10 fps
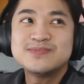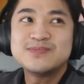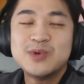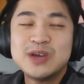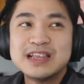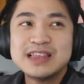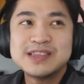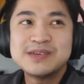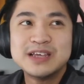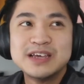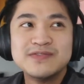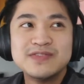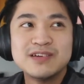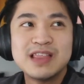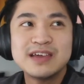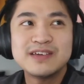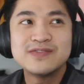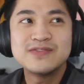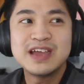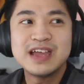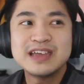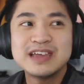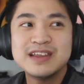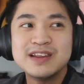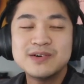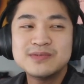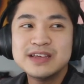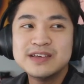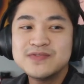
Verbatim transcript: we gotta let them live their life. And you know, if